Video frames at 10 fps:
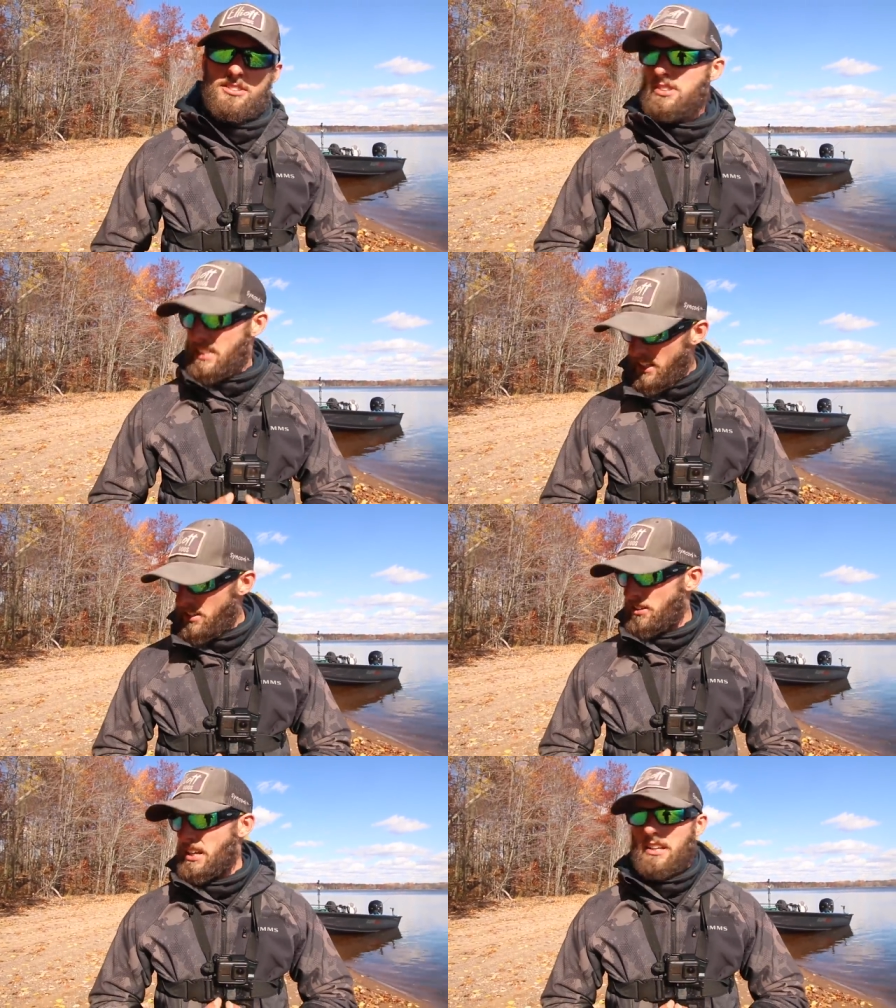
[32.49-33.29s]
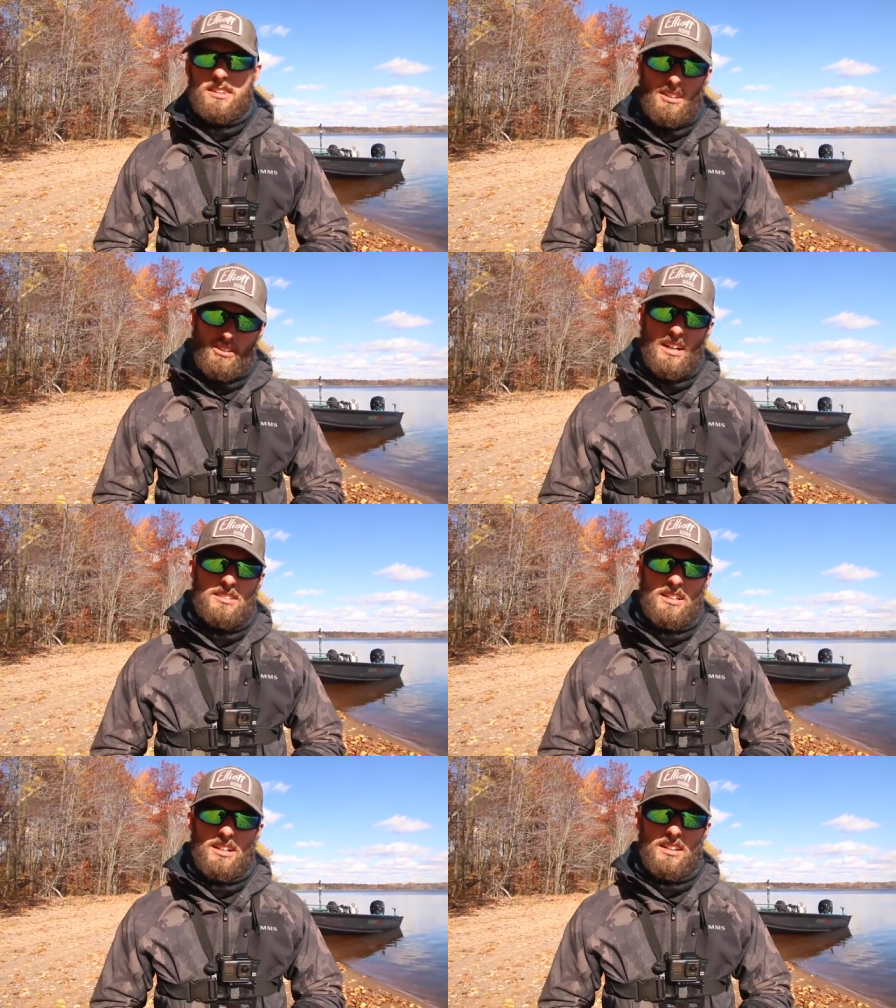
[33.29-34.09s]
So stay tuned, I think you
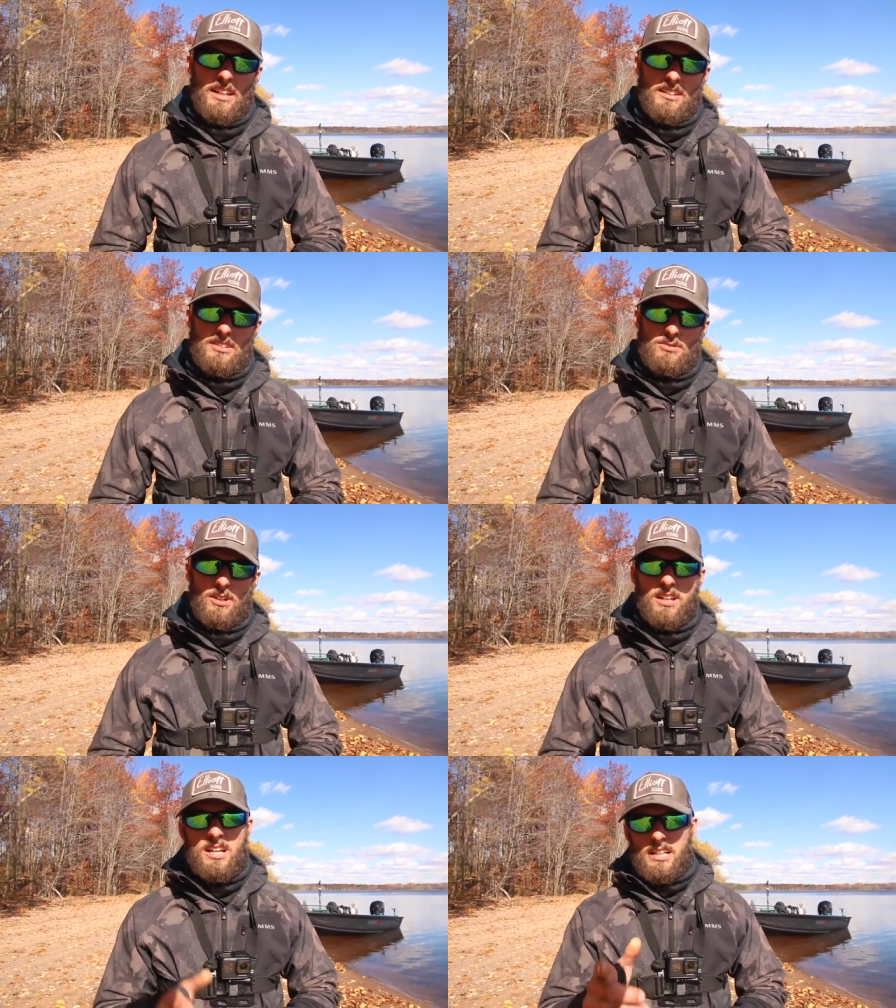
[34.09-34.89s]
guys are gonna like this one.